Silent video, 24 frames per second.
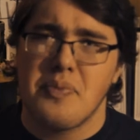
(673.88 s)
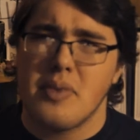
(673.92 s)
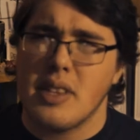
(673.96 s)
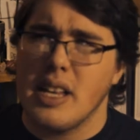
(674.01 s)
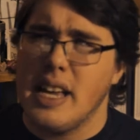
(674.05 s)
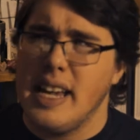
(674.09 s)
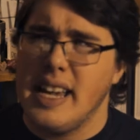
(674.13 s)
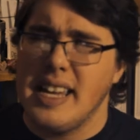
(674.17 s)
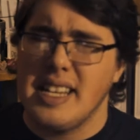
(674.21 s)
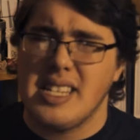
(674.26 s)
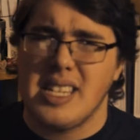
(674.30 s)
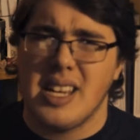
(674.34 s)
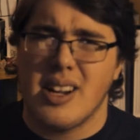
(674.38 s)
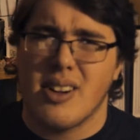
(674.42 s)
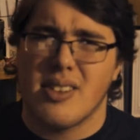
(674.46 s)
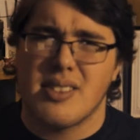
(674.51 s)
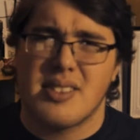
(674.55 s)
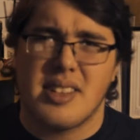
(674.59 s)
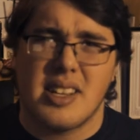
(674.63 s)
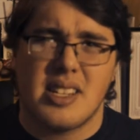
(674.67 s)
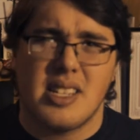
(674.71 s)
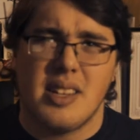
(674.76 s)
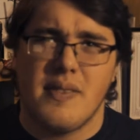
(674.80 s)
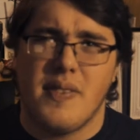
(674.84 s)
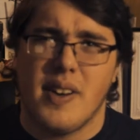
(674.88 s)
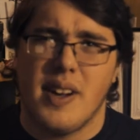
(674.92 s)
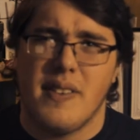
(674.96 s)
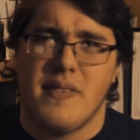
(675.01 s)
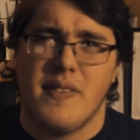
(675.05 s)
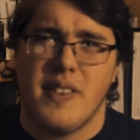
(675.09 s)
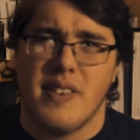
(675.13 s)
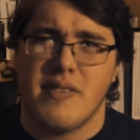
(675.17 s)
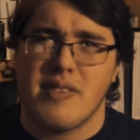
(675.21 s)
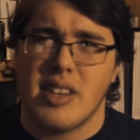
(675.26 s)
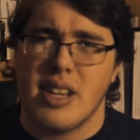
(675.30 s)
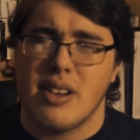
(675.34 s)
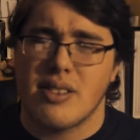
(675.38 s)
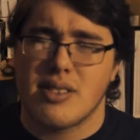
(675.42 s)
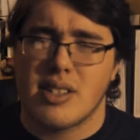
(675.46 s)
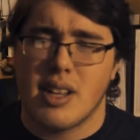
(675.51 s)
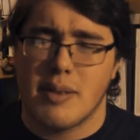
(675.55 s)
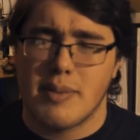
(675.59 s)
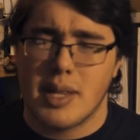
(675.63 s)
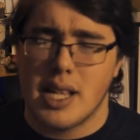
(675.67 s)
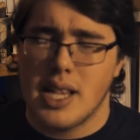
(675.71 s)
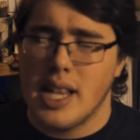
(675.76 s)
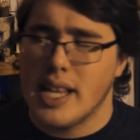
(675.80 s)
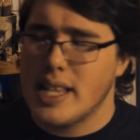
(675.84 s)
ATR6550 or
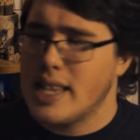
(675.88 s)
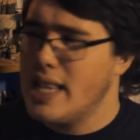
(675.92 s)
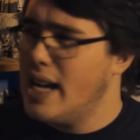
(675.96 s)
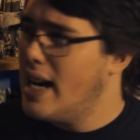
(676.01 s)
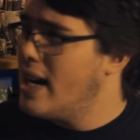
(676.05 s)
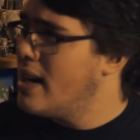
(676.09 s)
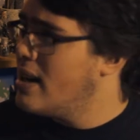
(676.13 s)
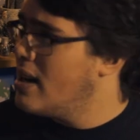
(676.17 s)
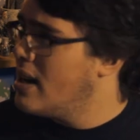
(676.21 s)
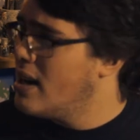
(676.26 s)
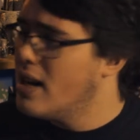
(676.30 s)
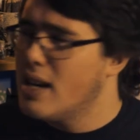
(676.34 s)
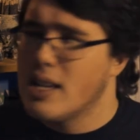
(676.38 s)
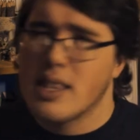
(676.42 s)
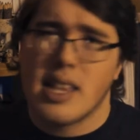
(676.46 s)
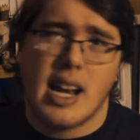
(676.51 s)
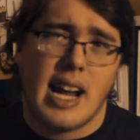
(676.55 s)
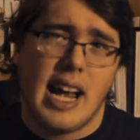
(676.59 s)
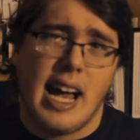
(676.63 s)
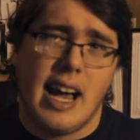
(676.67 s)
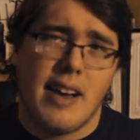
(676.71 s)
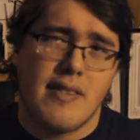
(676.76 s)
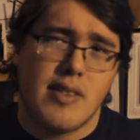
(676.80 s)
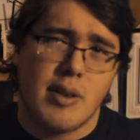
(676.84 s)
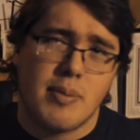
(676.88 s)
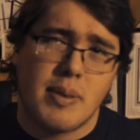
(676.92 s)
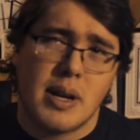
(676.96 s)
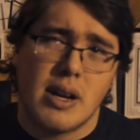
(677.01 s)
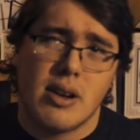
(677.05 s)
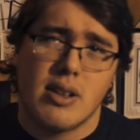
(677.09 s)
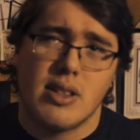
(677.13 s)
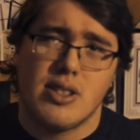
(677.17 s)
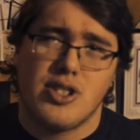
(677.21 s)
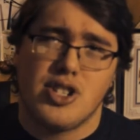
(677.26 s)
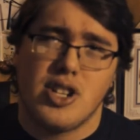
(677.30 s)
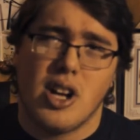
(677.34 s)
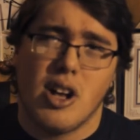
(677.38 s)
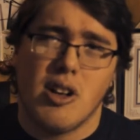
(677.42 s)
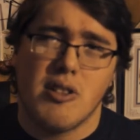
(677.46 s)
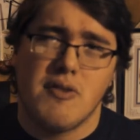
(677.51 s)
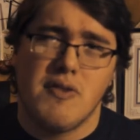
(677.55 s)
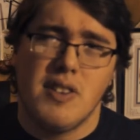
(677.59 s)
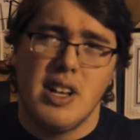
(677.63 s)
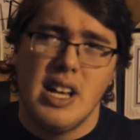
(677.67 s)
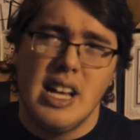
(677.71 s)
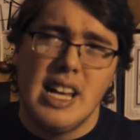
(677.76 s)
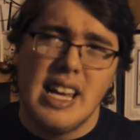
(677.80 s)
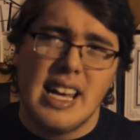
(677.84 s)
something like that, that I have up here on the
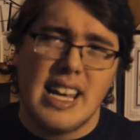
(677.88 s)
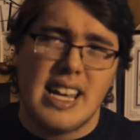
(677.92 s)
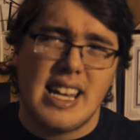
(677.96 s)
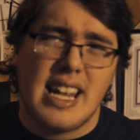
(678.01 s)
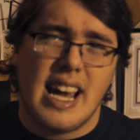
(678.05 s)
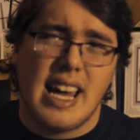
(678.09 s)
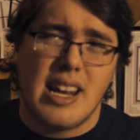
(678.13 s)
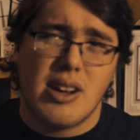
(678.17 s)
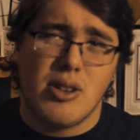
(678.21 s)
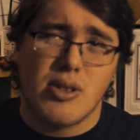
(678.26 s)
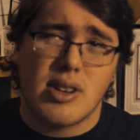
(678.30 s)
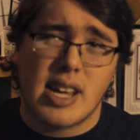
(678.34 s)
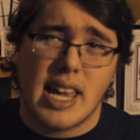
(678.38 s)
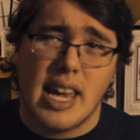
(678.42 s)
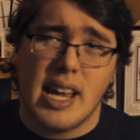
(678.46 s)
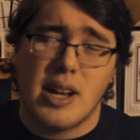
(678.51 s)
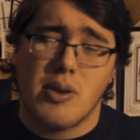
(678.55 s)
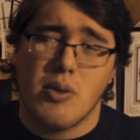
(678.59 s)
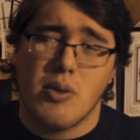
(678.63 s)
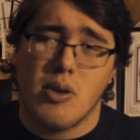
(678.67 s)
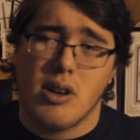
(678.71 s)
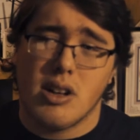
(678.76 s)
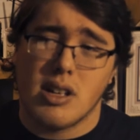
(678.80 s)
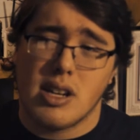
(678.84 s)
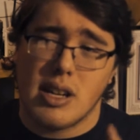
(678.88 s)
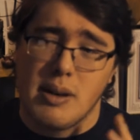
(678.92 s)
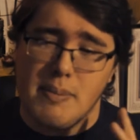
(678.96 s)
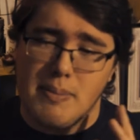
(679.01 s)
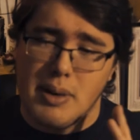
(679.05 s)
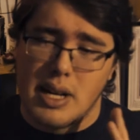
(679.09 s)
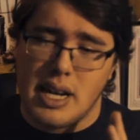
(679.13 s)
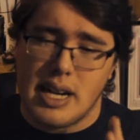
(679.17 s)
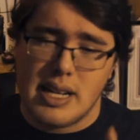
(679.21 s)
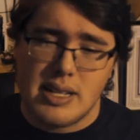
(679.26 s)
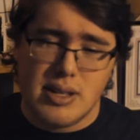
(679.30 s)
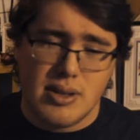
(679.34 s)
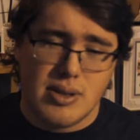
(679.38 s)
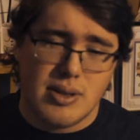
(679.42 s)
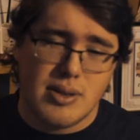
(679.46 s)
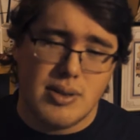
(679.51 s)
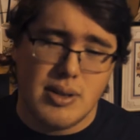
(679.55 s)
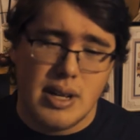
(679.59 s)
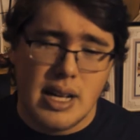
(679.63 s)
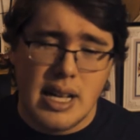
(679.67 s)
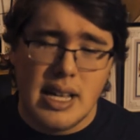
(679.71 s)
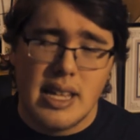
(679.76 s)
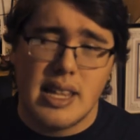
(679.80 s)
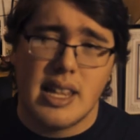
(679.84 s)
shelf. It had okay quality, but I knew
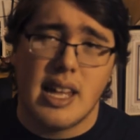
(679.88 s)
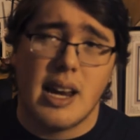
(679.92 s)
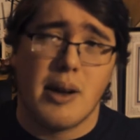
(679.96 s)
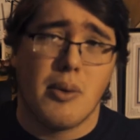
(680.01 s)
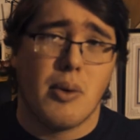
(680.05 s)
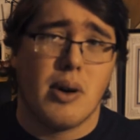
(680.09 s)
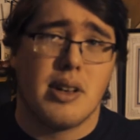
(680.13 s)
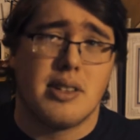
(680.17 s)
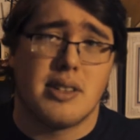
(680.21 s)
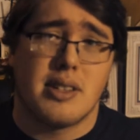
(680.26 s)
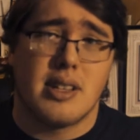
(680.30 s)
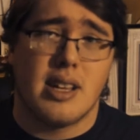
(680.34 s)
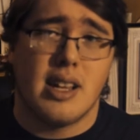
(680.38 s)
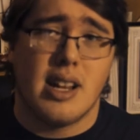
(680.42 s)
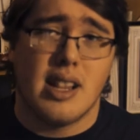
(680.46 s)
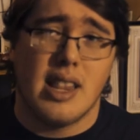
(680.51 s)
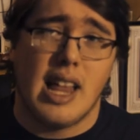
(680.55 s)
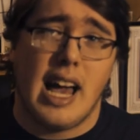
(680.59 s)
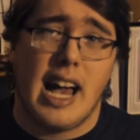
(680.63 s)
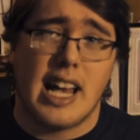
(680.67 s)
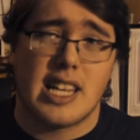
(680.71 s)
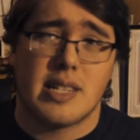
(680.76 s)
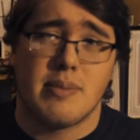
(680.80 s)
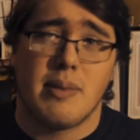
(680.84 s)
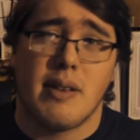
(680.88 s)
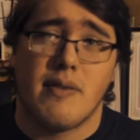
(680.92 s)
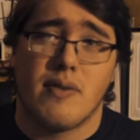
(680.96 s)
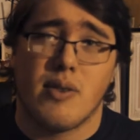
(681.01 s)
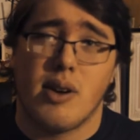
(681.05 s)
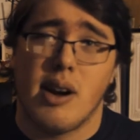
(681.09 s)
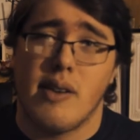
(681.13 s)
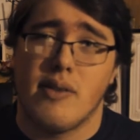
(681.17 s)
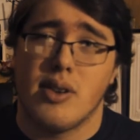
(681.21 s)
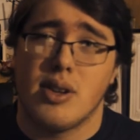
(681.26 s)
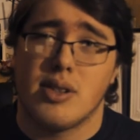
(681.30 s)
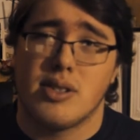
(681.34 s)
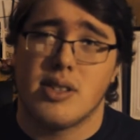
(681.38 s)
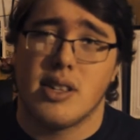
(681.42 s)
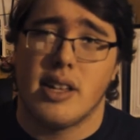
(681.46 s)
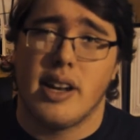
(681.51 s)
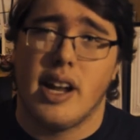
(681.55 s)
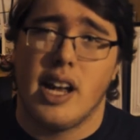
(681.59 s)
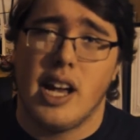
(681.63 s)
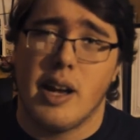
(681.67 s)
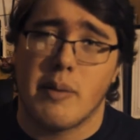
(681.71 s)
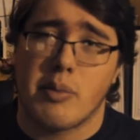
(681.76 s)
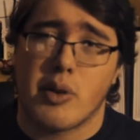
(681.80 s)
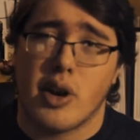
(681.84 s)
that it wasn't gonna last me forever, so then
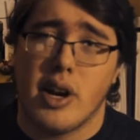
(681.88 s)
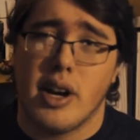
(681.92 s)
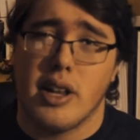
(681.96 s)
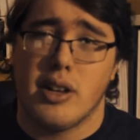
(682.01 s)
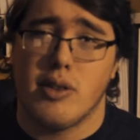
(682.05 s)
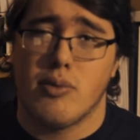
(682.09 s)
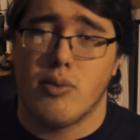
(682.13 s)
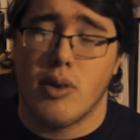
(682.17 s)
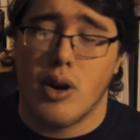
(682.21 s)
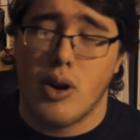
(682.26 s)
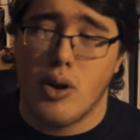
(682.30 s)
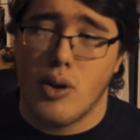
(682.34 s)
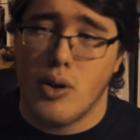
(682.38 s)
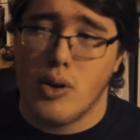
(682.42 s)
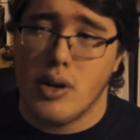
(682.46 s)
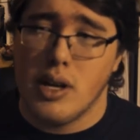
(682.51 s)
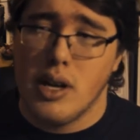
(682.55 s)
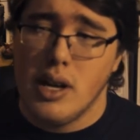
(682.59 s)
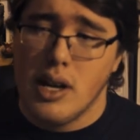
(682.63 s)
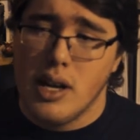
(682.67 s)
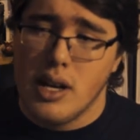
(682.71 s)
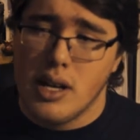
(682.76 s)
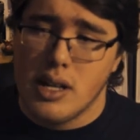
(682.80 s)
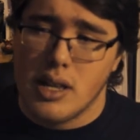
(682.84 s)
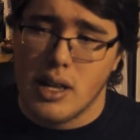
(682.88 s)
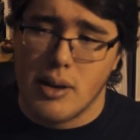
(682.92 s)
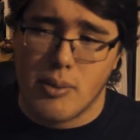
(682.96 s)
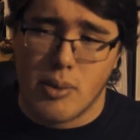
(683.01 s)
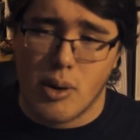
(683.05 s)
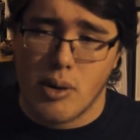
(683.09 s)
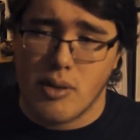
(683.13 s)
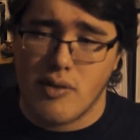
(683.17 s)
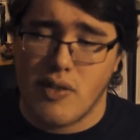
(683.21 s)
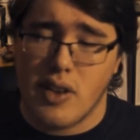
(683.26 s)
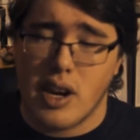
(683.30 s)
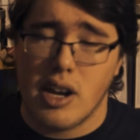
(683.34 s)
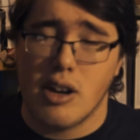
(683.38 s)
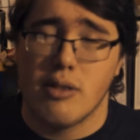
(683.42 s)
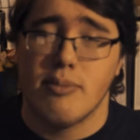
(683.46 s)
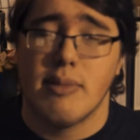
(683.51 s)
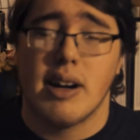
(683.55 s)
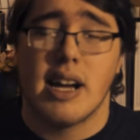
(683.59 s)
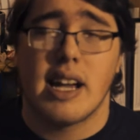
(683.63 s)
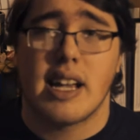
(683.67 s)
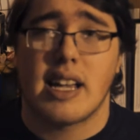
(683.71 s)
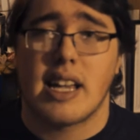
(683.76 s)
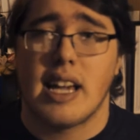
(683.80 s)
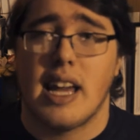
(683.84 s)
I upgraded to Rode, the Rode
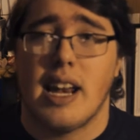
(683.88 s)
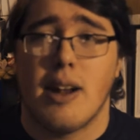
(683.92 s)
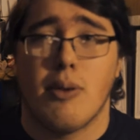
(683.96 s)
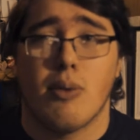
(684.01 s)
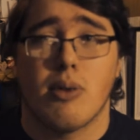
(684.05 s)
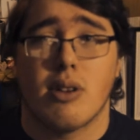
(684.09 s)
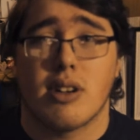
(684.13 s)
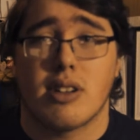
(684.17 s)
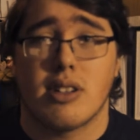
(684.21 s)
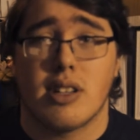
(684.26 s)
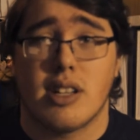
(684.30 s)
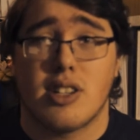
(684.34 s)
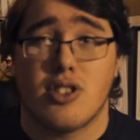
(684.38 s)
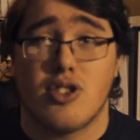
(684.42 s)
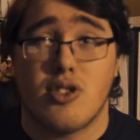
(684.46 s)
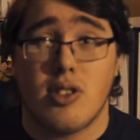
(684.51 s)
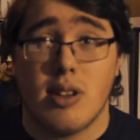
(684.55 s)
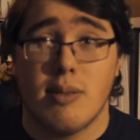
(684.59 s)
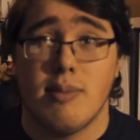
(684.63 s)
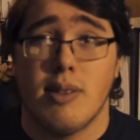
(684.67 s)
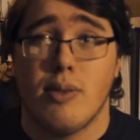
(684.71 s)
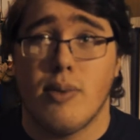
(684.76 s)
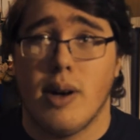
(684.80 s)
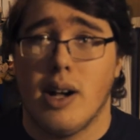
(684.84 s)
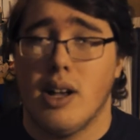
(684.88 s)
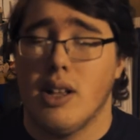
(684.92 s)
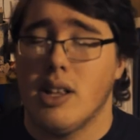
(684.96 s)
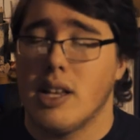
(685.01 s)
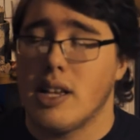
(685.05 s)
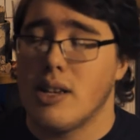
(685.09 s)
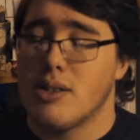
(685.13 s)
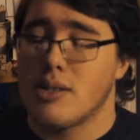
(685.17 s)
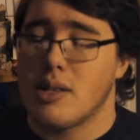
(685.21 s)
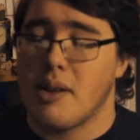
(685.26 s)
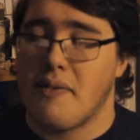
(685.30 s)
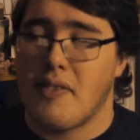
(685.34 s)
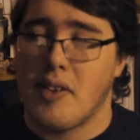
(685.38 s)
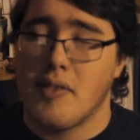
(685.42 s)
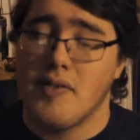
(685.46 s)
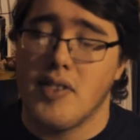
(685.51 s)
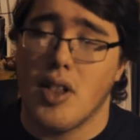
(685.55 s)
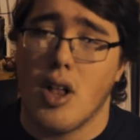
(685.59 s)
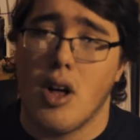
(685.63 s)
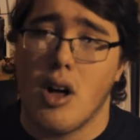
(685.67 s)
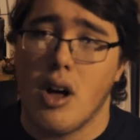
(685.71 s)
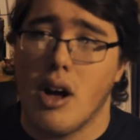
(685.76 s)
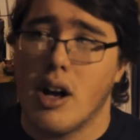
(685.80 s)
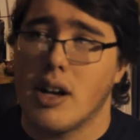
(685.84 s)
VideoMic, and it worked extremely well. I used it for
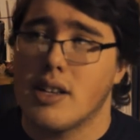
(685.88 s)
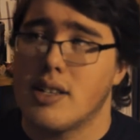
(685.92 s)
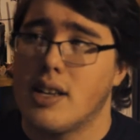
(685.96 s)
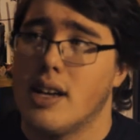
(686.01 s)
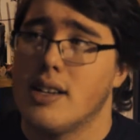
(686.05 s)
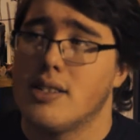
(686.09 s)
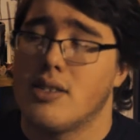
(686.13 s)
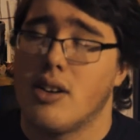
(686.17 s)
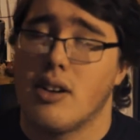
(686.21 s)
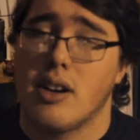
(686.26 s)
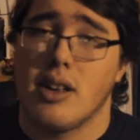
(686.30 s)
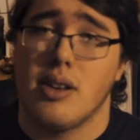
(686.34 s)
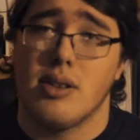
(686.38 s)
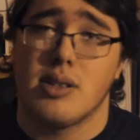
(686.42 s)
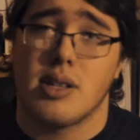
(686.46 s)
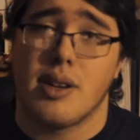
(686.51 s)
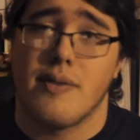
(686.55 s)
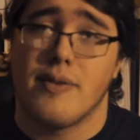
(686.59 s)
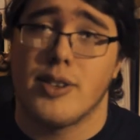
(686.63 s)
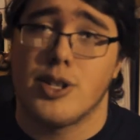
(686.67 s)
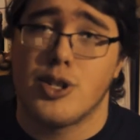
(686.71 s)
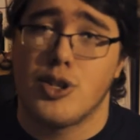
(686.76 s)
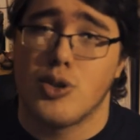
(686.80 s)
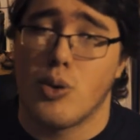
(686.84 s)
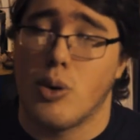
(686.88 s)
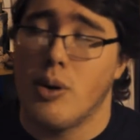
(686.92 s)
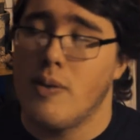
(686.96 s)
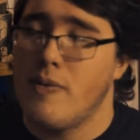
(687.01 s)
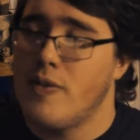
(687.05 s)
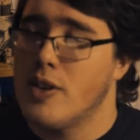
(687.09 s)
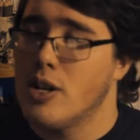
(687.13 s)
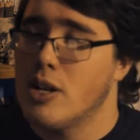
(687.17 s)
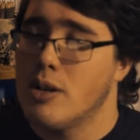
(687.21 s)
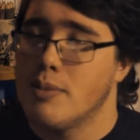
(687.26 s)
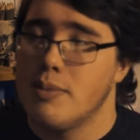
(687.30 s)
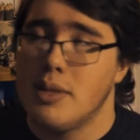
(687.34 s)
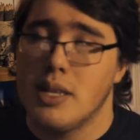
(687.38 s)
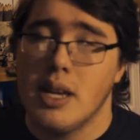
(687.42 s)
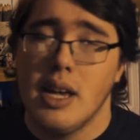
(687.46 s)
vlogs, I started using it for short films.